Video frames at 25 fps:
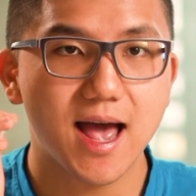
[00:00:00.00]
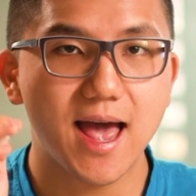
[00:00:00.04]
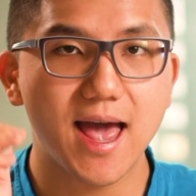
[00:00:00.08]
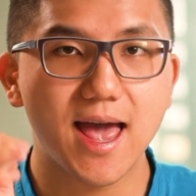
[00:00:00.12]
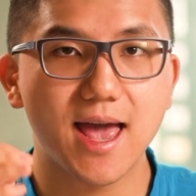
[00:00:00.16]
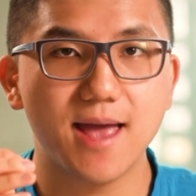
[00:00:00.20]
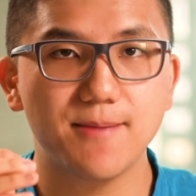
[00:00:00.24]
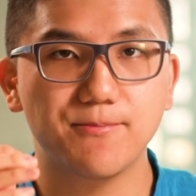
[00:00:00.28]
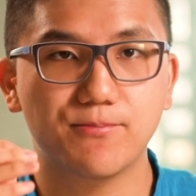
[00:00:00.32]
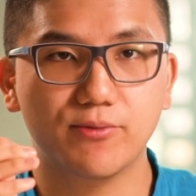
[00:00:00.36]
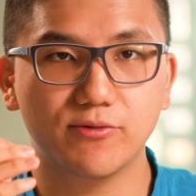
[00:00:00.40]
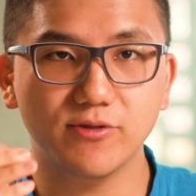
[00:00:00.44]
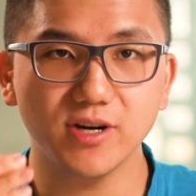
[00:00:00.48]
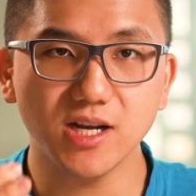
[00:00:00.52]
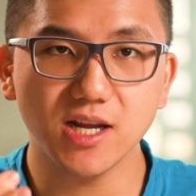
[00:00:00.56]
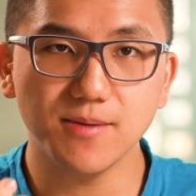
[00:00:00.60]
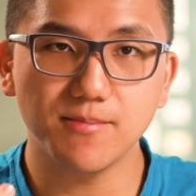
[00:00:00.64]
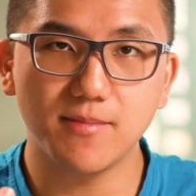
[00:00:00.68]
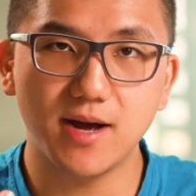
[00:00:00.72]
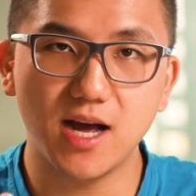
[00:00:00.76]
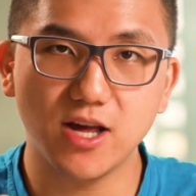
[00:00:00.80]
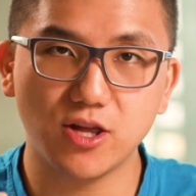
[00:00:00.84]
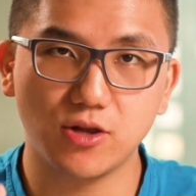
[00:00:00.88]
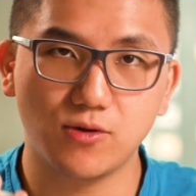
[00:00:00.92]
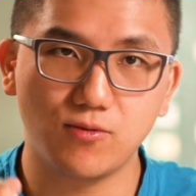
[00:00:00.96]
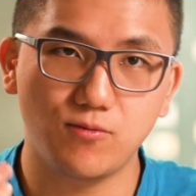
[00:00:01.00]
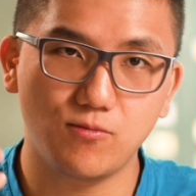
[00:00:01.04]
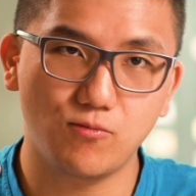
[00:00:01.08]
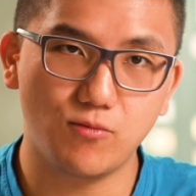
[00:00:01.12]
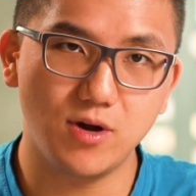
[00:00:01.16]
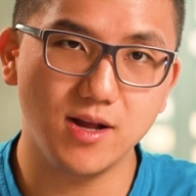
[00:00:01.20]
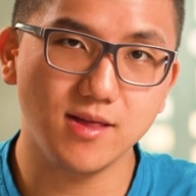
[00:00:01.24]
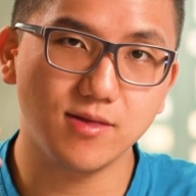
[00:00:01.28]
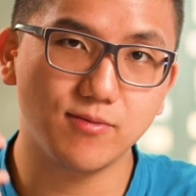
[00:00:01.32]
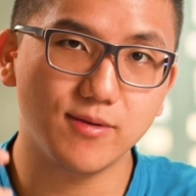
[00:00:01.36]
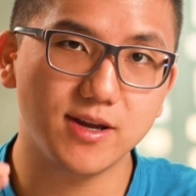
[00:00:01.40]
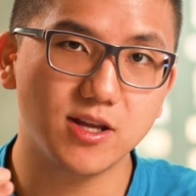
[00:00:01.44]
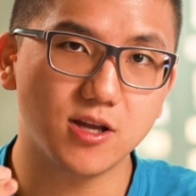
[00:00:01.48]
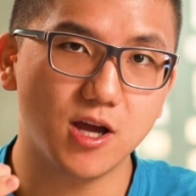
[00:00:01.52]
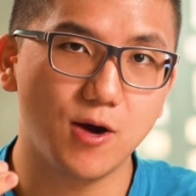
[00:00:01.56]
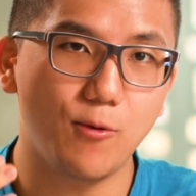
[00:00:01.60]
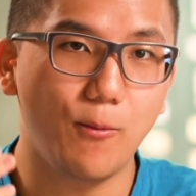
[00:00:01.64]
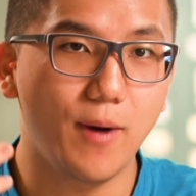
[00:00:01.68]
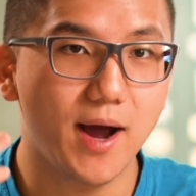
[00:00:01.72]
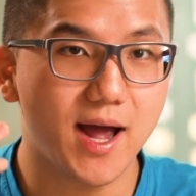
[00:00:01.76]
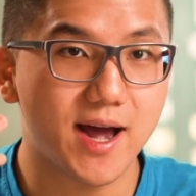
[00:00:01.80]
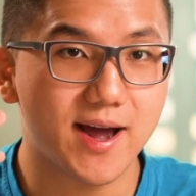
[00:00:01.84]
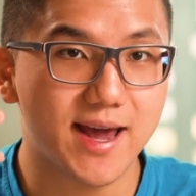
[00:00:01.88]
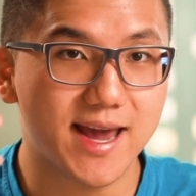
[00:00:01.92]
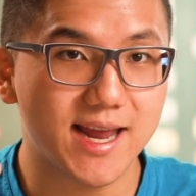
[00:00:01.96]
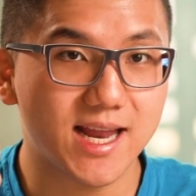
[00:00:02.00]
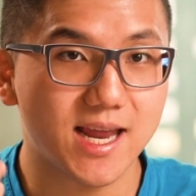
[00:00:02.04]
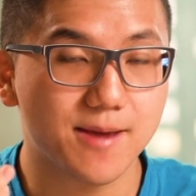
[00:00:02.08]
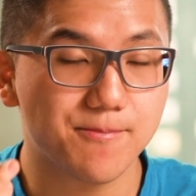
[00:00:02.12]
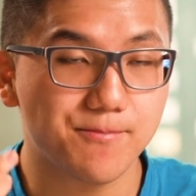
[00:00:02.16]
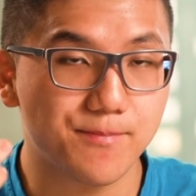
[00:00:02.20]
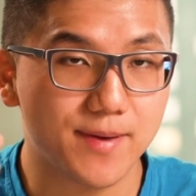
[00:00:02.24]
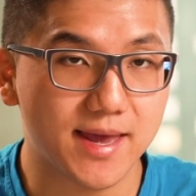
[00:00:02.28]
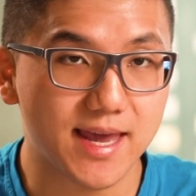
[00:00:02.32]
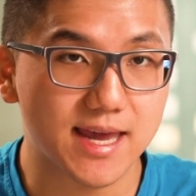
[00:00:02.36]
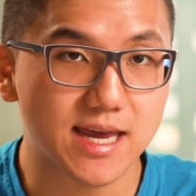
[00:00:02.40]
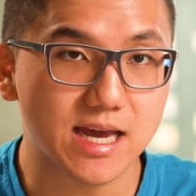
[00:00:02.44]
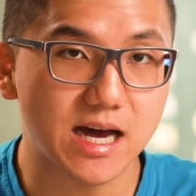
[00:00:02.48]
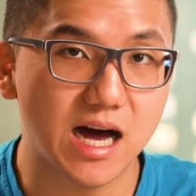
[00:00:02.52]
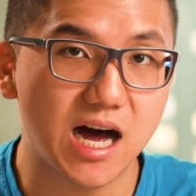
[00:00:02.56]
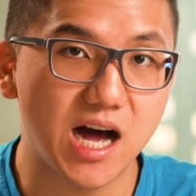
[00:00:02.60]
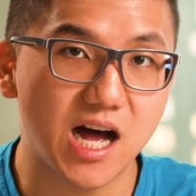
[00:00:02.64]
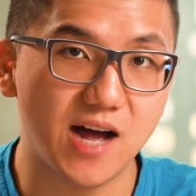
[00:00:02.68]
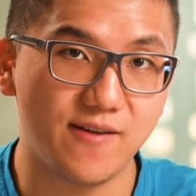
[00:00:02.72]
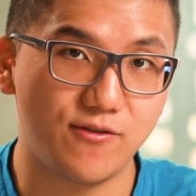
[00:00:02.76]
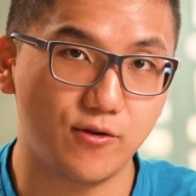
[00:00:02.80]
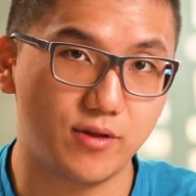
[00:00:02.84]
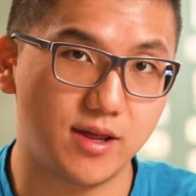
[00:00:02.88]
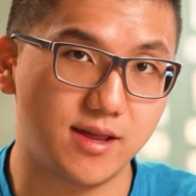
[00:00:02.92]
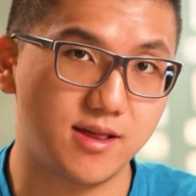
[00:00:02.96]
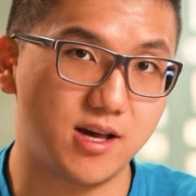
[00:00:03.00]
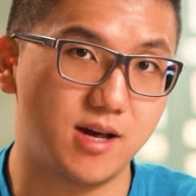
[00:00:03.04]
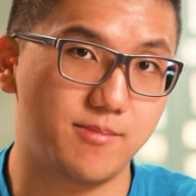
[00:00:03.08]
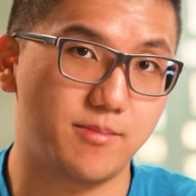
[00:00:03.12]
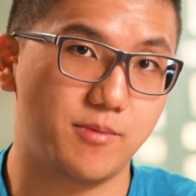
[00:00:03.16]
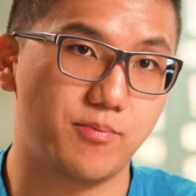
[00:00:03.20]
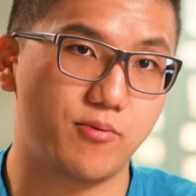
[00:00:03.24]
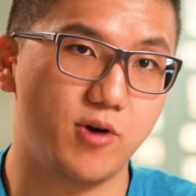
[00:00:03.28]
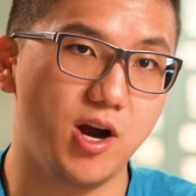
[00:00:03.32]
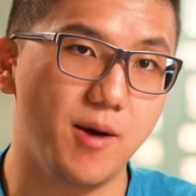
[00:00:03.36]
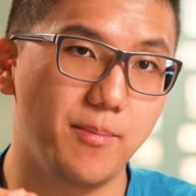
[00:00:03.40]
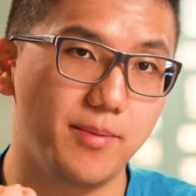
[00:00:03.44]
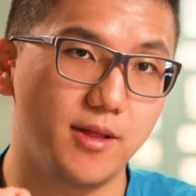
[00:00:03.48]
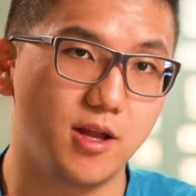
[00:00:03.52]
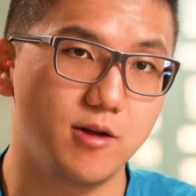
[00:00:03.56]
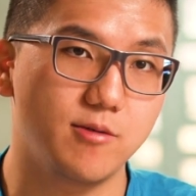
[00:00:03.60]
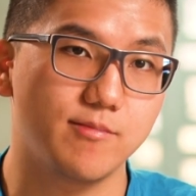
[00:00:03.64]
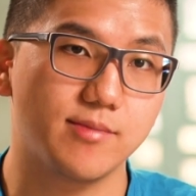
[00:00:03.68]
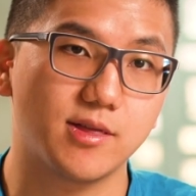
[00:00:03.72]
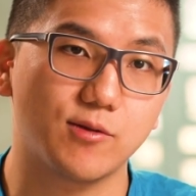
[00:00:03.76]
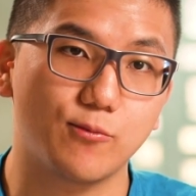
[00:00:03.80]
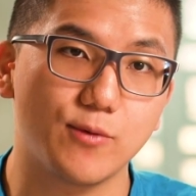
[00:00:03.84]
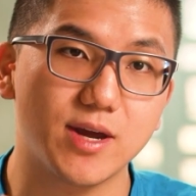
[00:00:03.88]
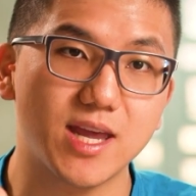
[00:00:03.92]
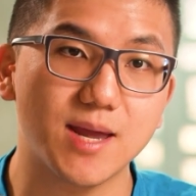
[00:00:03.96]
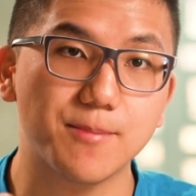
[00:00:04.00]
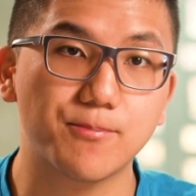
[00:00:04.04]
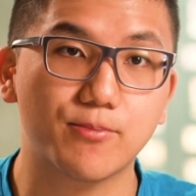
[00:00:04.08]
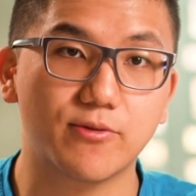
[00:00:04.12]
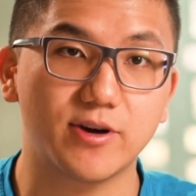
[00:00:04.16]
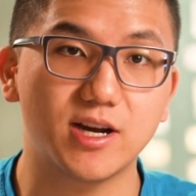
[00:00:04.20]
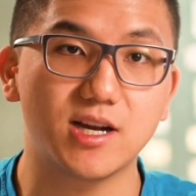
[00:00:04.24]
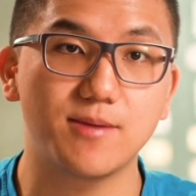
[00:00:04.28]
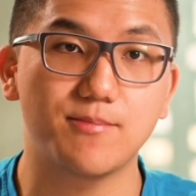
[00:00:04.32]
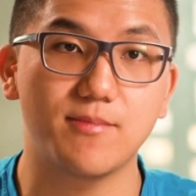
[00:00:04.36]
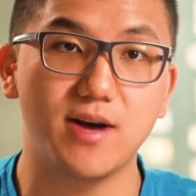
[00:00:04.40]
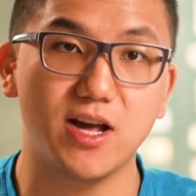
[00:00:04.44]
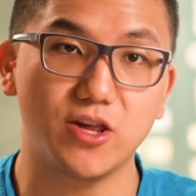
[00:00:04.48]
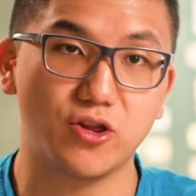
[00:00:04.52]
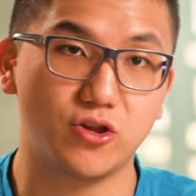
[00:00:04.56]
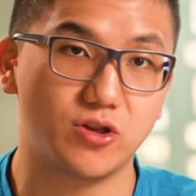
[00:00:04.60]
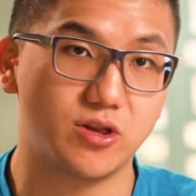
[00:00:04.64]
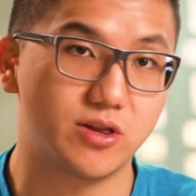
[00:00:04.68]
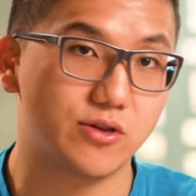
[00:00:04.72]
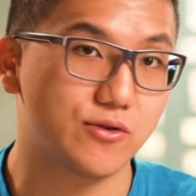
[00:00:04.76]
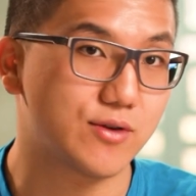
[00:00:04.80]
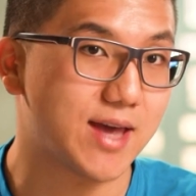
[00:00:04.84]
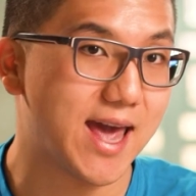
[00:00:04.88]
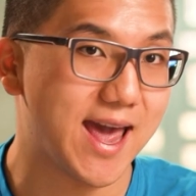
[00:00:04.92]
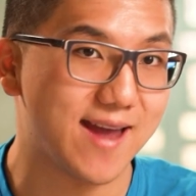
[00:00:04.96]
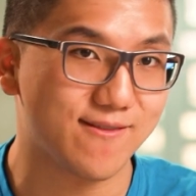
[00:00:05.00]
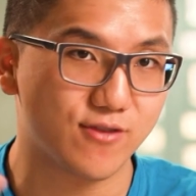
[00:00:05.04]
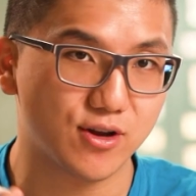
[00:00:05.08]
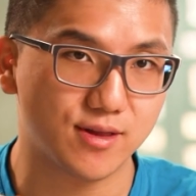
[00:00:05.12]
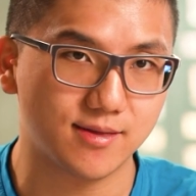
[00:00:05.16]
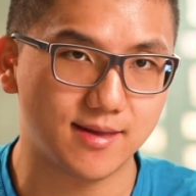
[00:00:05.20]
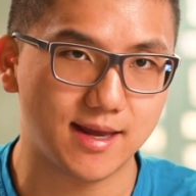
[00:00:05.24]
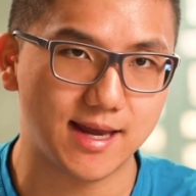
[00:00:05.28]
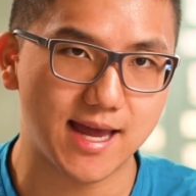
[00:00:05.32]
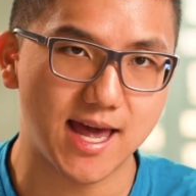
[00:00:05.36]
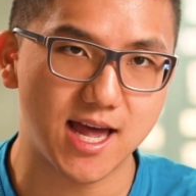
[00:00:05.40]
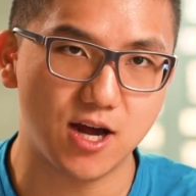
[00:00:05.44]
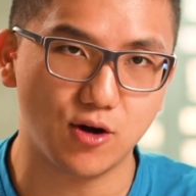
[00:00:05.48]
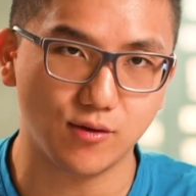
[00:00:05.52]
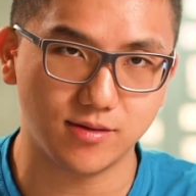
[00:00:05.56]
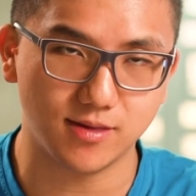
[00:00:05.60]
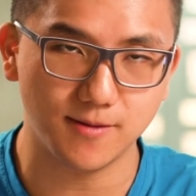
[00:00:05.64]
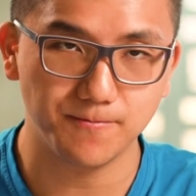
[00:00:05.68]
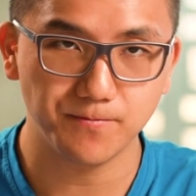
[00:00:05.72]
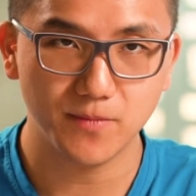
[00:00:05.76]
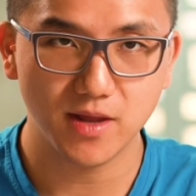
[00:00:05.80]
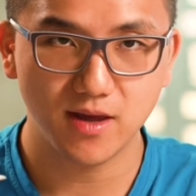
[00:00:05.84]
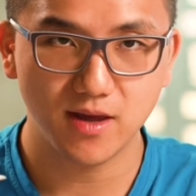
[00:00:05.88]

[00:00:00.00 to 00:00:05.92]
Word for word: And pretty much, once we know what our n and p are for these type of problems, we can pretty much do everything else.